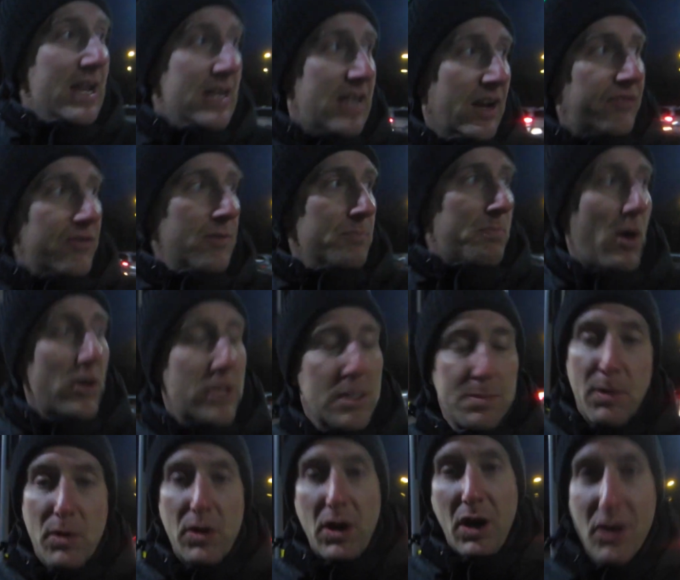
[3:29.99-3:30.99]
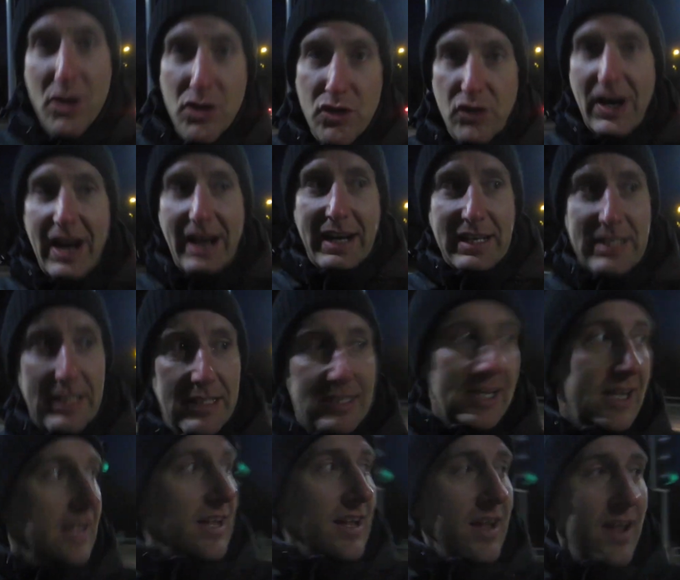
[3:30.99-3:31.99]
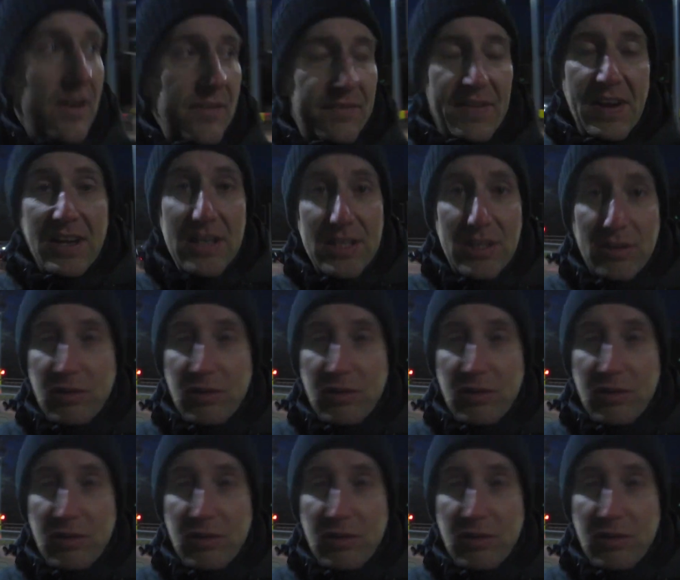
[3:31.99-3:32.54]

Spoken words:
different possible contracts, and fingers